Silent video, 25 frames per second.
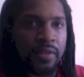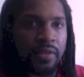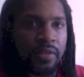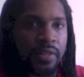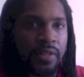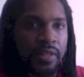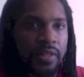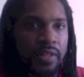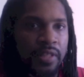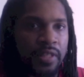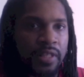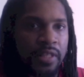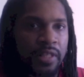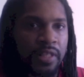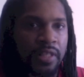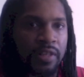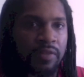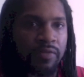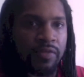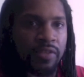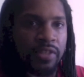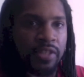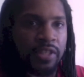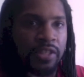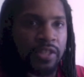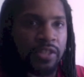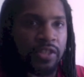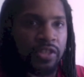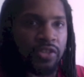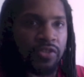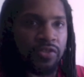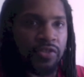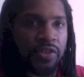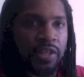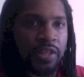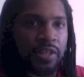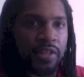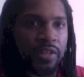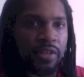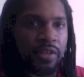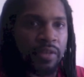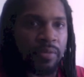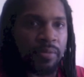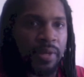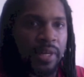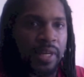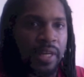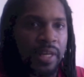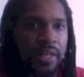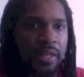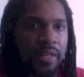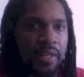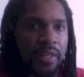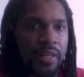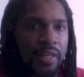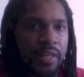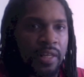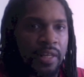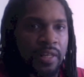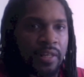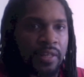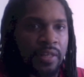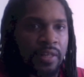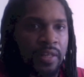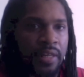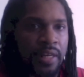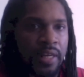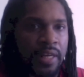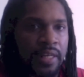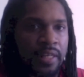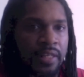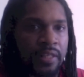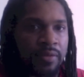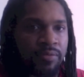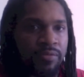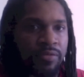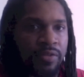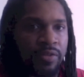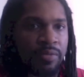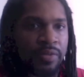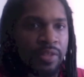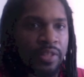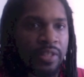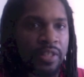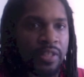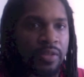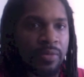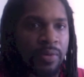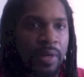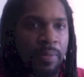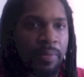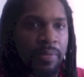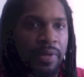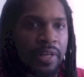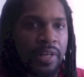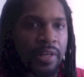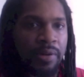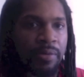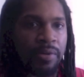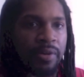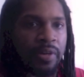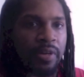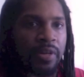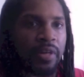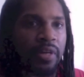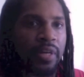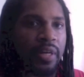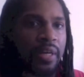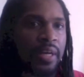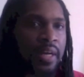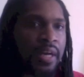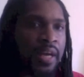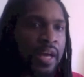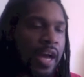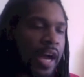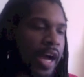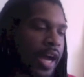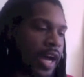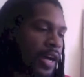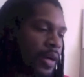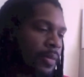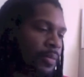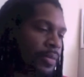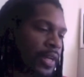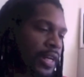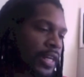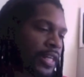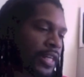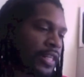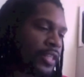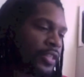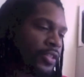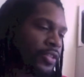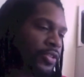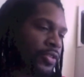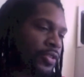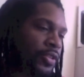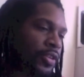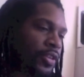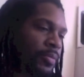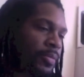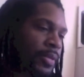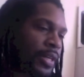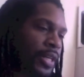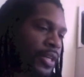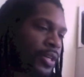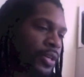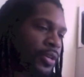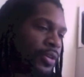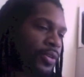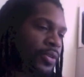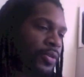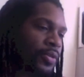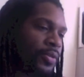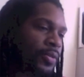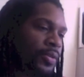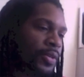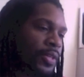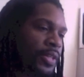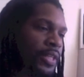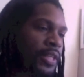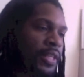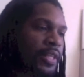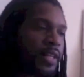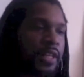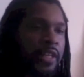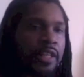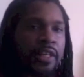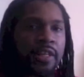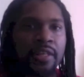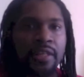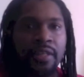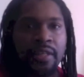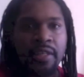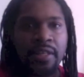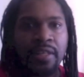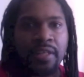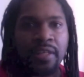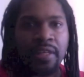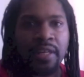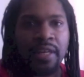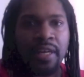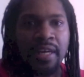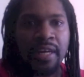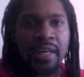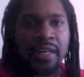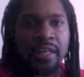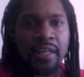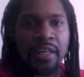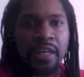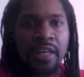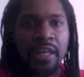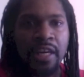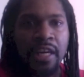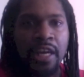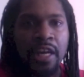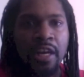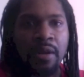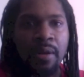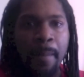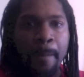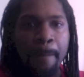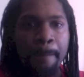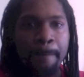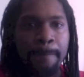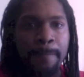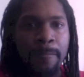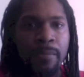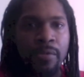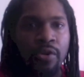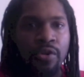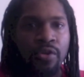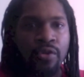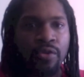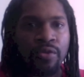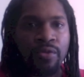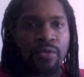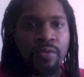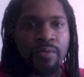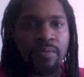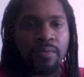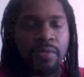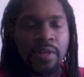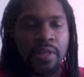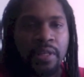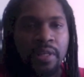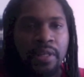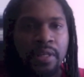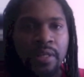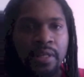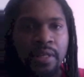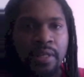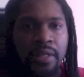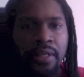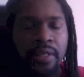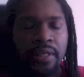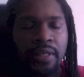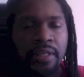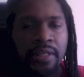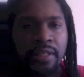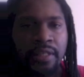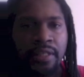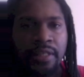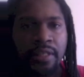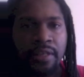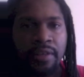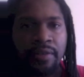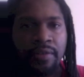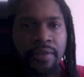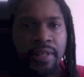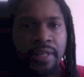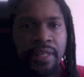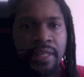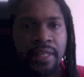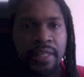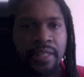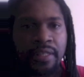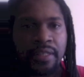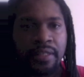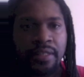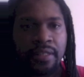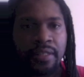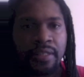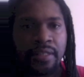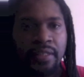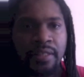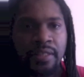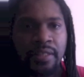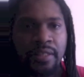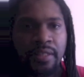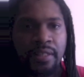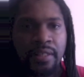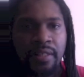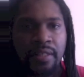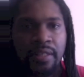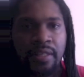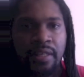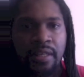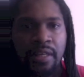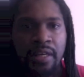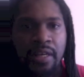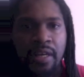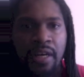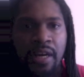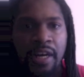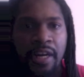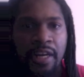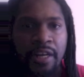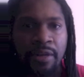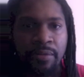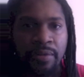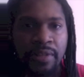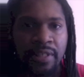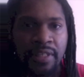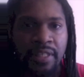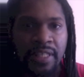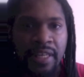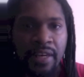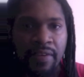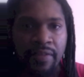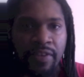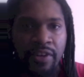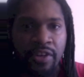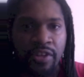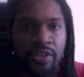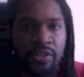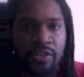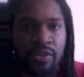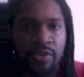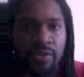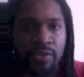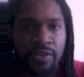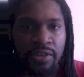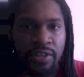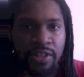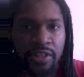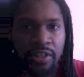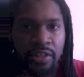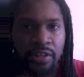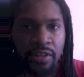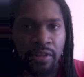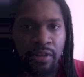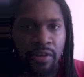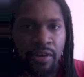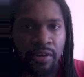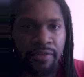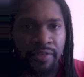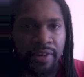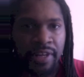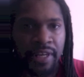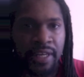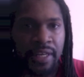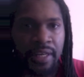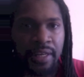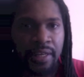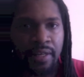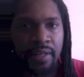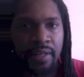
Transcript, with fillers: You'll see the difference in the screen a little bit, and can pretty much just swipe anywhere. I'm not going to show you my code. Unlock and boom. There it is. iOS 7 is always glory.